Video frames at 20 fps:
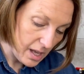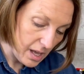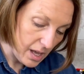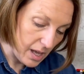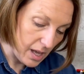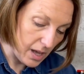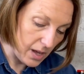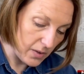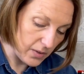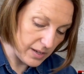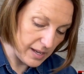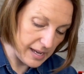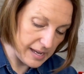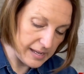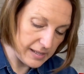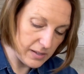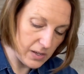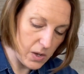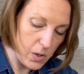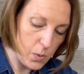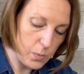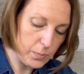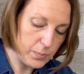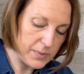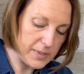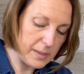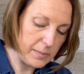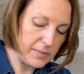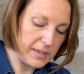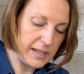Okay. Oh,
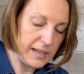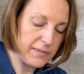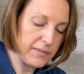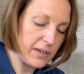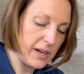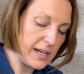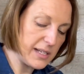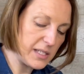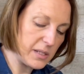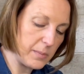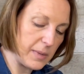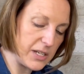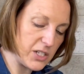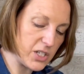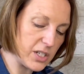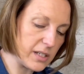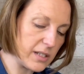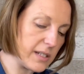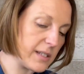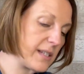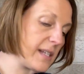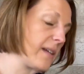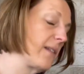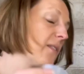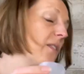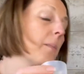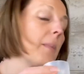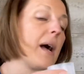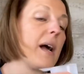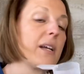something I forgot to mention is here
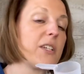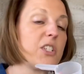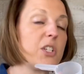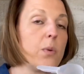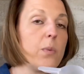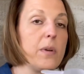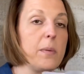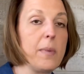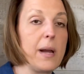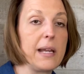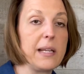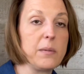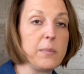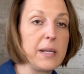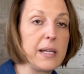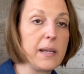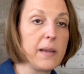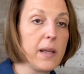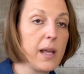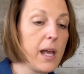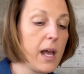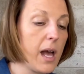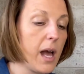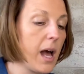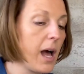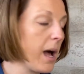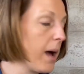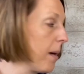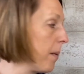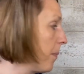in the box to remind me.
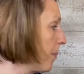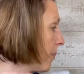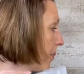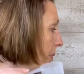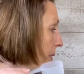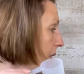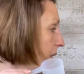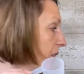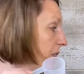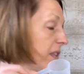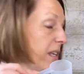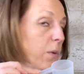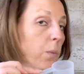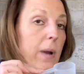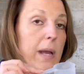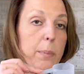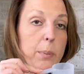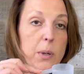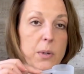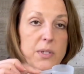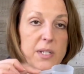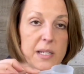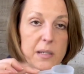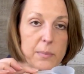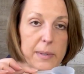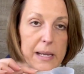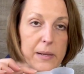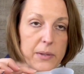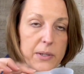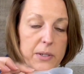The whey protein
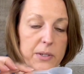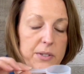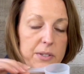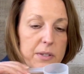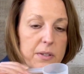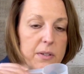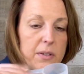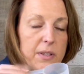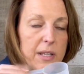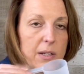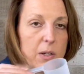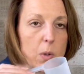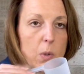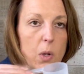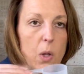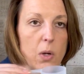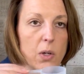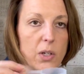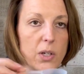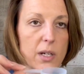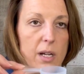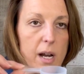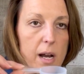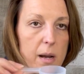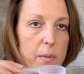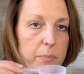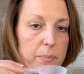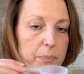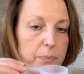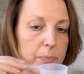powders, they no longer
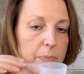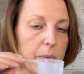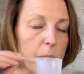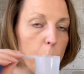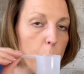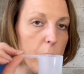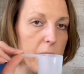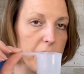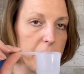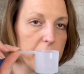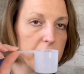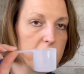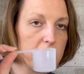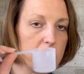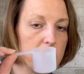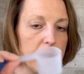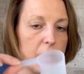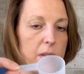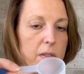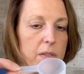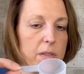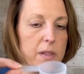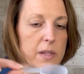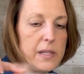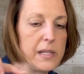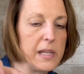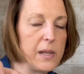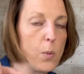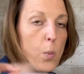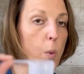come with
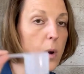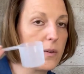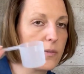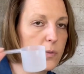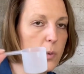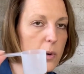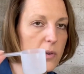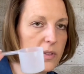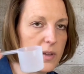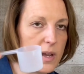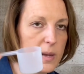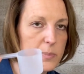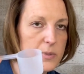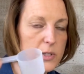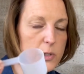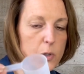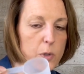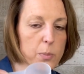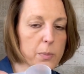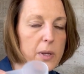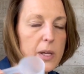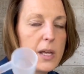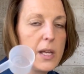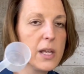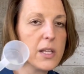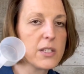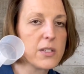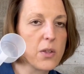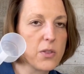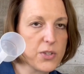the 1/4 cup scoop.
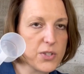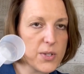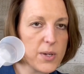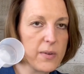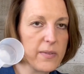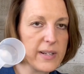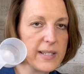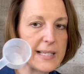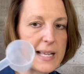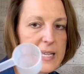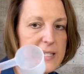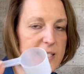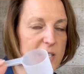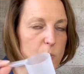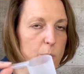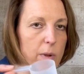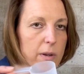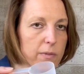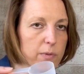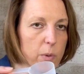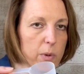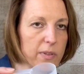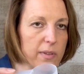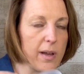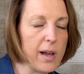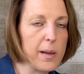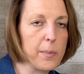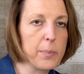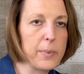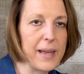So the serving size is 1/4
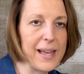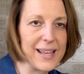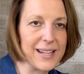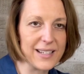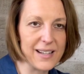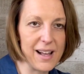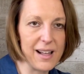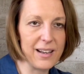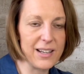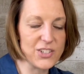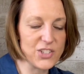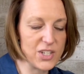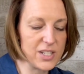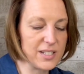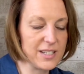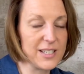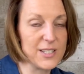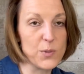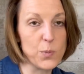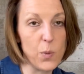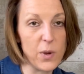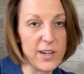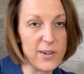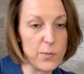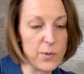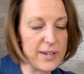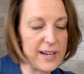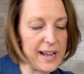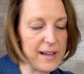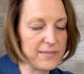cup and collagen is 1
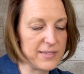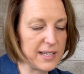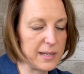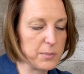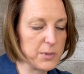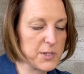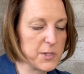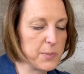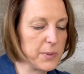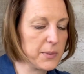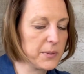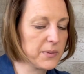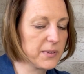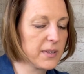1/2 tablespoon.